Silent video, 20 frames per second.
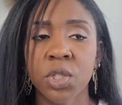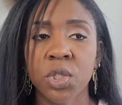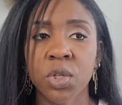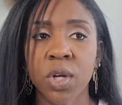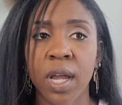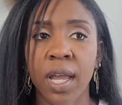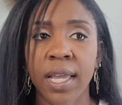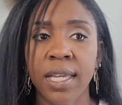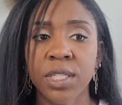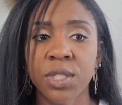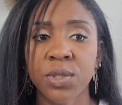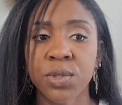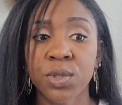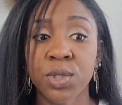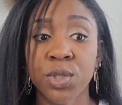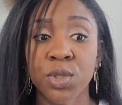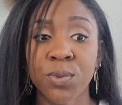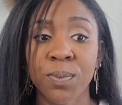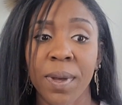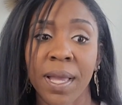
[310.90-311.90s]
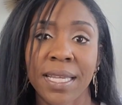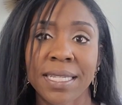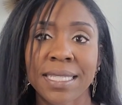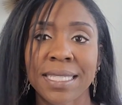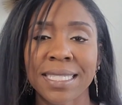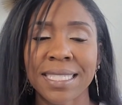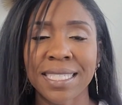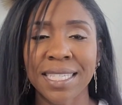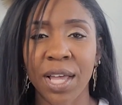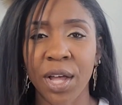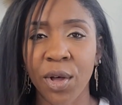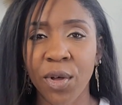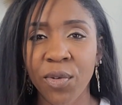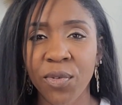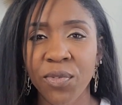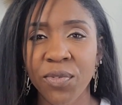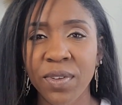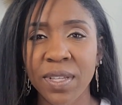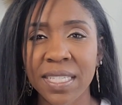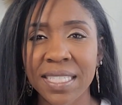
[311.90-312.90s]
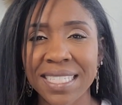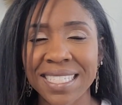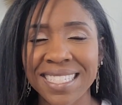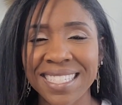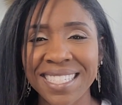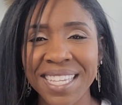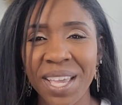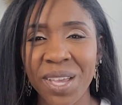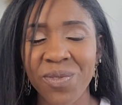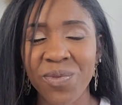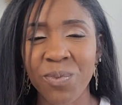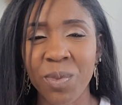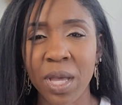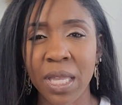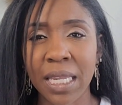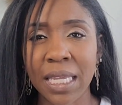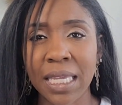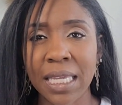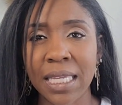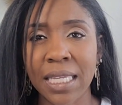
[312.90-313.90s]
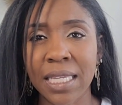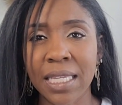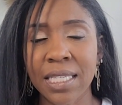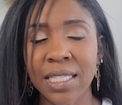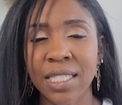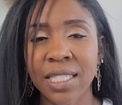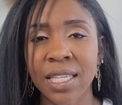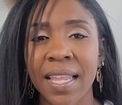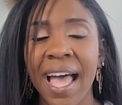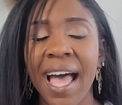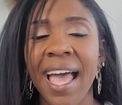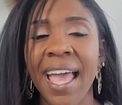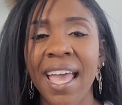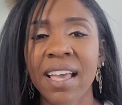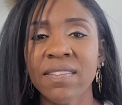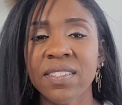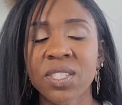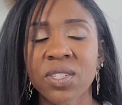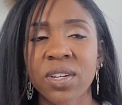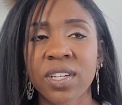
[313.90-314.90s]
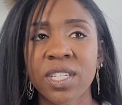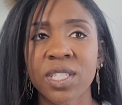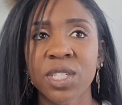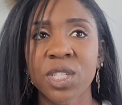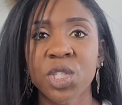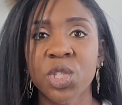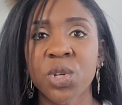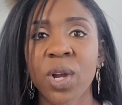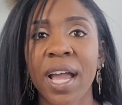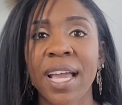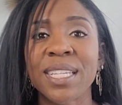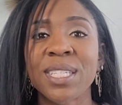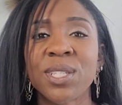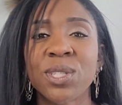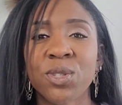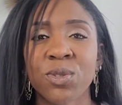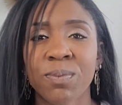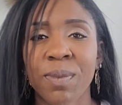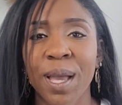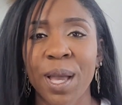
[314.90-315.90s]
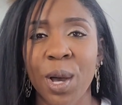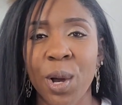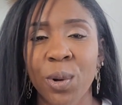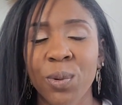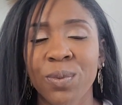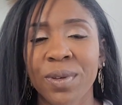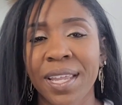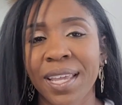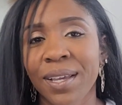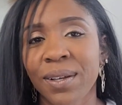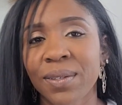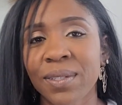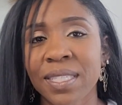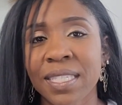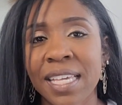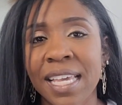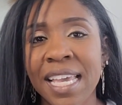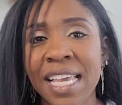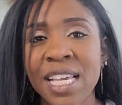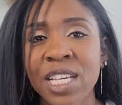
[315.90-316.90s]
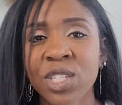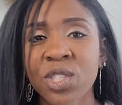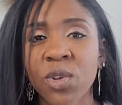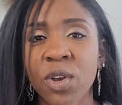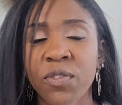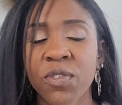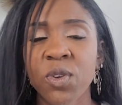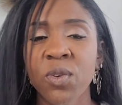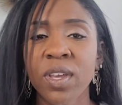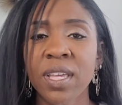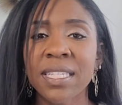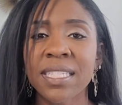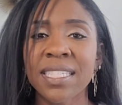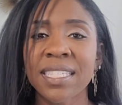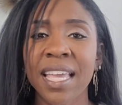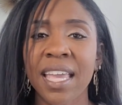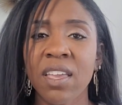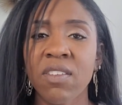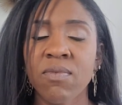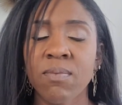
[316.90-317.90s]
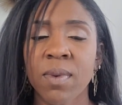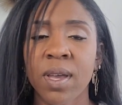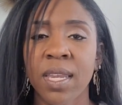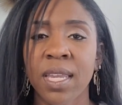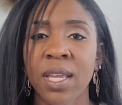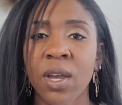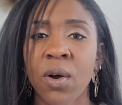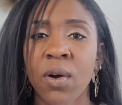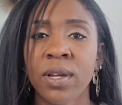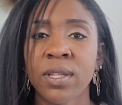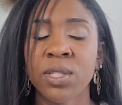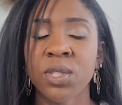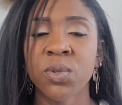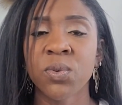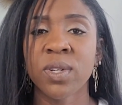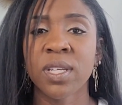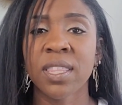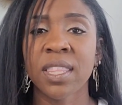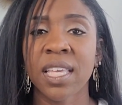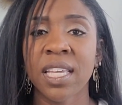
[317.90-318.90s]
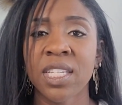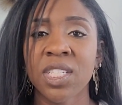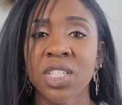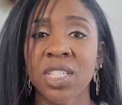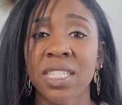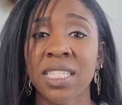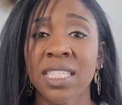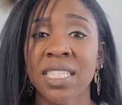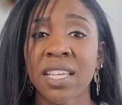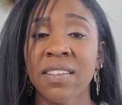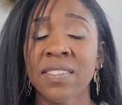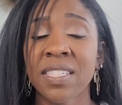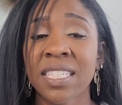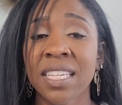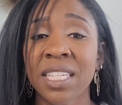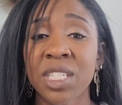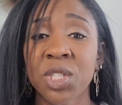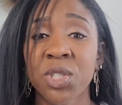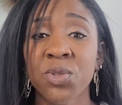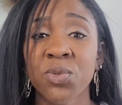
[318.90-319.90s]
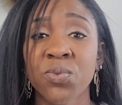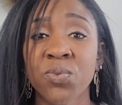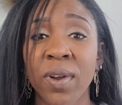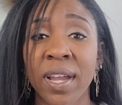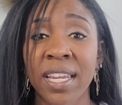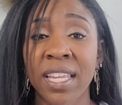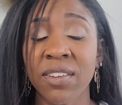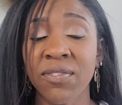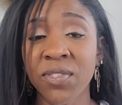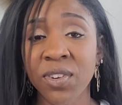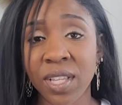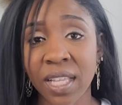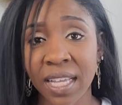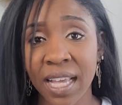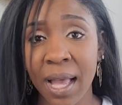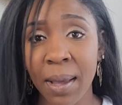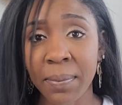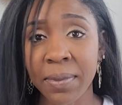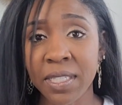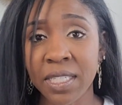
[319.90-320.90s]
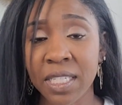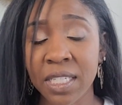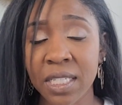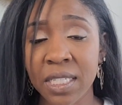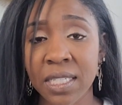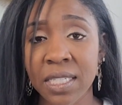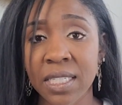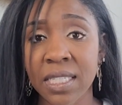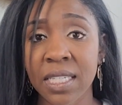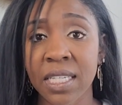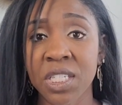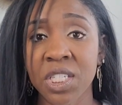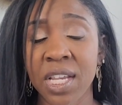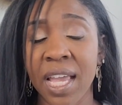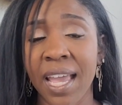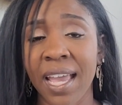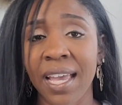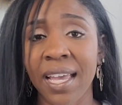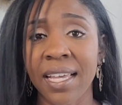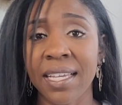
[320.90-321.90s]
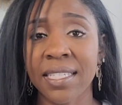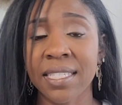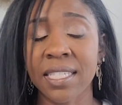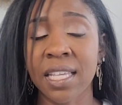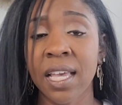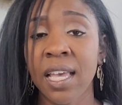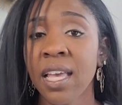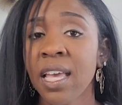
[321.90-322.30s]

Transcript: tried to do myself to save money is I have started to try to do my own nails. So if you can save money on doing things yourself to get you ready for the competition, such as